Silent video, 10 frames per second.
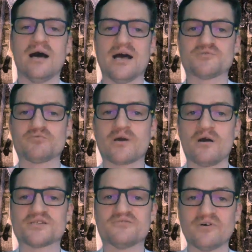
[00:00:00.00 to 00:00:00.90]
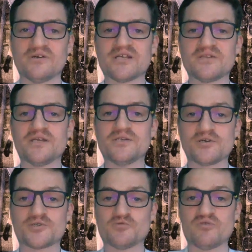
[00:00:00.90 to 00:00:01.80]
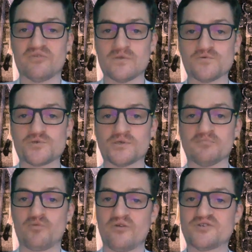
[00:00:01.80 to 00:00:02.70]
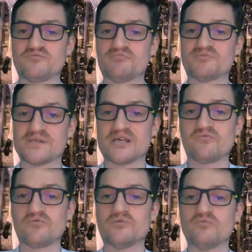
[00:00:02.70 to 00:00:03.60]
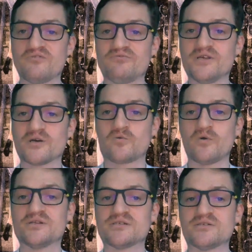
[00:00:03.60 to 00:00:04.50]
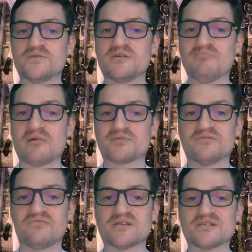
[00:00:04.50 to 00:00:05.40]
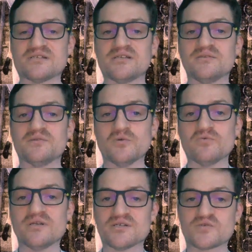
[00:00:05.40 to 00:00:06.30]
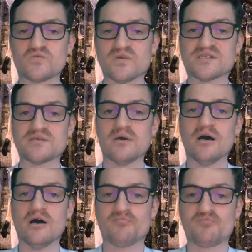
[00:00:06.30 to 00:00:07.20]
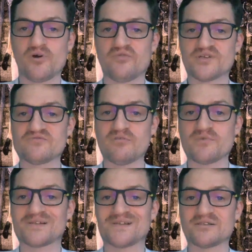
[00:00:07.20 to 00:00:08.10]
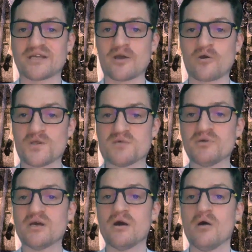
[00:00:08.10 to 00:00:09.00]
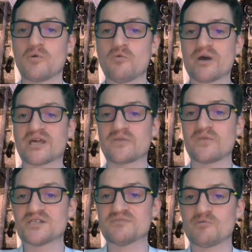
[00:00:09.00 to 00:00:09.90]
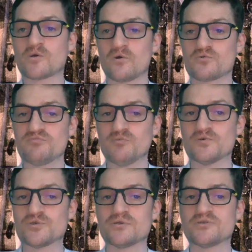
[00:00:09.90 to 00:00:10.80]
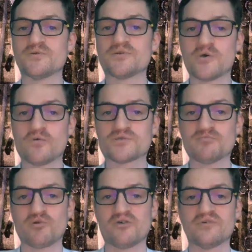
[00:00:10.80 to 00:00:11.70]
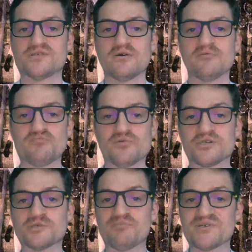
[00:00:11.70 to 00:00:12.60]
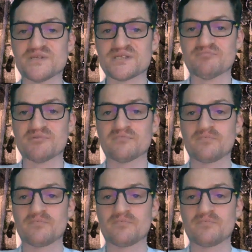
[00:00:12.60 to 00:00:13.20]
As regards funding the Industrial Revolution, profits from slavery roughly equated to the amount invested in new industries. Profits from the Atlantic economy were a recognizable contribution to the total profits of British businessmen.